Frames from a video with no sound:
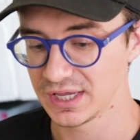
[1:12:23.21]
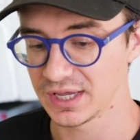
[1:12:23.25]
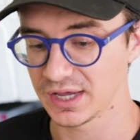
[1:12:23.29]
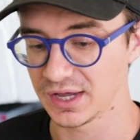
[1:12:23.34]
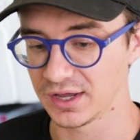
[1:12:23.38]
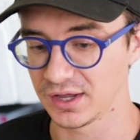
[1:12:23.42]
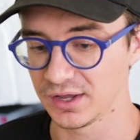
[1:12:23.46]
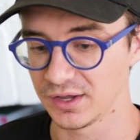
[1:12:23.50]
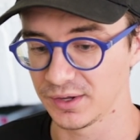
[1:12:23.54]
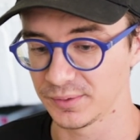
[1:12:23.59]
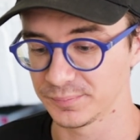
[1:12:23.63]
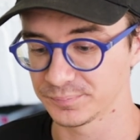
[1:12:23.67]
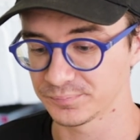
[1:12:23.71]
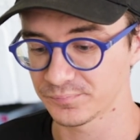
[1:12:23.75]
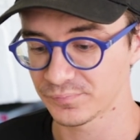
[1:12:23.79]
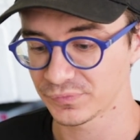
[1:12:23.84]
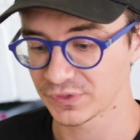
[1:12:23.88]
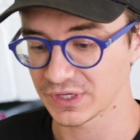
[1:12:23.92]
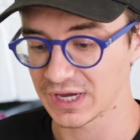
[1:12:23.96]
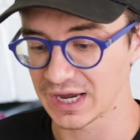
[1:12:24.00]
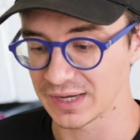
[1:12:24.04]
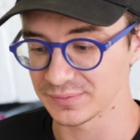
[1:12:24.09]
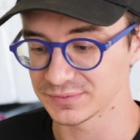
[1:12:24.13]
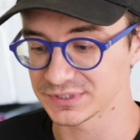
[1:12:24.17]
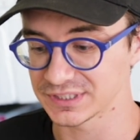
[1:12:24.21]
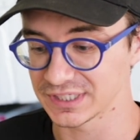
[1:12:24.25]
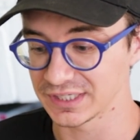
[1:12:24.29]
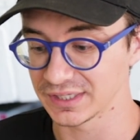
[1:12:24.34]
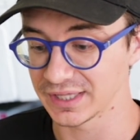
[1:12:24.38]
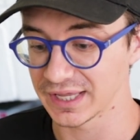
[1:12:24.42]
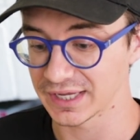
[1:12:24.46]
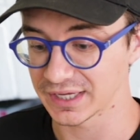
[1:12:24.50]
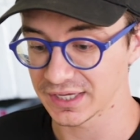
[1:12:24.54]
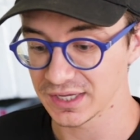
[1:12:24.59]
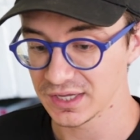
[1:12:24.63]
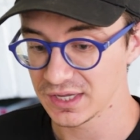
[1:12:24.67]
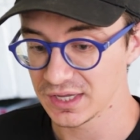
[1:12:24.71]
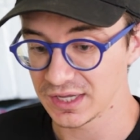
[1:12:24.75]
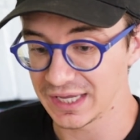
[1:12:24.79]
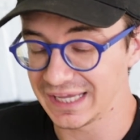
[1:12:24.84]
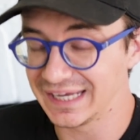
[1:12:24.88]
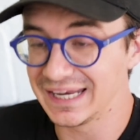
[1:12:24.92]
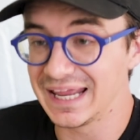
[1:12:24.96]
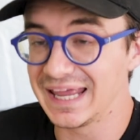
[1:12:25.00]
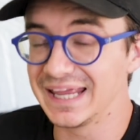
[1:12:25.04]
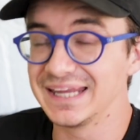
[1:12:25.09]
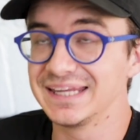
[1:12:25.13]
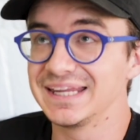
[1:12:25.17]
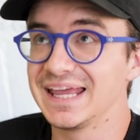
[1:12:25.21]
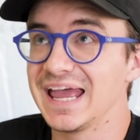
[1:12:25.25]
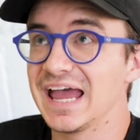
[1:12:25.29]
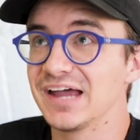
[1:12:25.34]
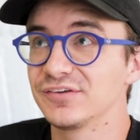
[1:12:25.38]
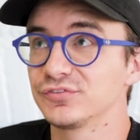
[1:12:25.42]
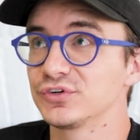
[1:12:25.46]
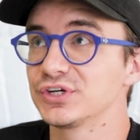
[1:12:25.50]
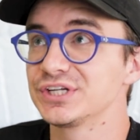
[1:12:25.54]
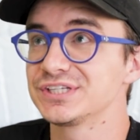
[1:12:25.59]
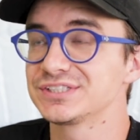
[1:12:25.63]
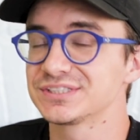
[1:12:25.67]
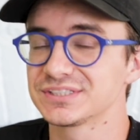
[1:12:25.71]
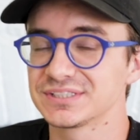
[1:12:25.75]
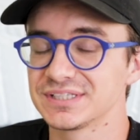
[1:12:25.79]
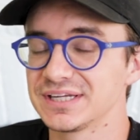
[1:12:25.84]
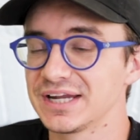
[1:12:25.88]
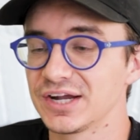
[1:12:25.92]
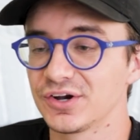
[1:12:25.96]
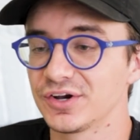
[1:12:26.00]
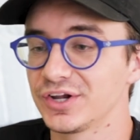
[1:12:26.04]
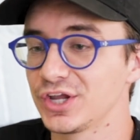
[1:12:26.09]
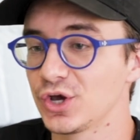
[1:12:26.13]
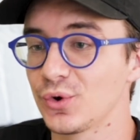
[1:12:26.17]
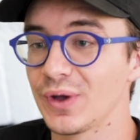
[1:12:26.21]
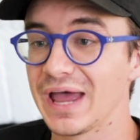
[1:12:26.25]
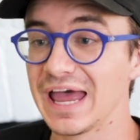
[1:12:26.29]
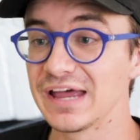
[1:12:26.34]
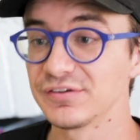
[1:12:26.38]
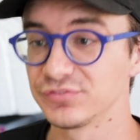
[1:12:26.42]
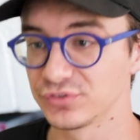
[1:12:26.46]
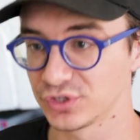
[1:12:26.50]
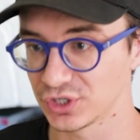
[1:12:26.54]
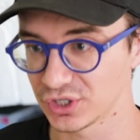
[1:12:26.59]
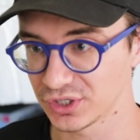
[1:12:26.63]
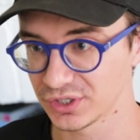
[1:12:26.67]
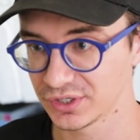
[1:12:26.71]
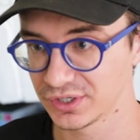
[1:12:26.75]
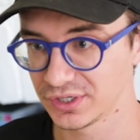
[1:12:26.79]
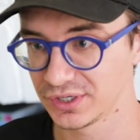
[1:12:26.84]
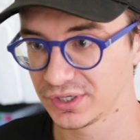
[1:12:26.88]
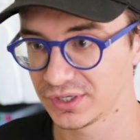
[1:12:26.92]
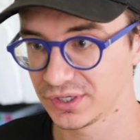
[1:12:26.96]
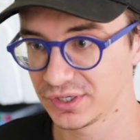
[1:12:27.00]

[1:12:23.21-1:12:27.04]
I'm saying, like, in every scenario ever.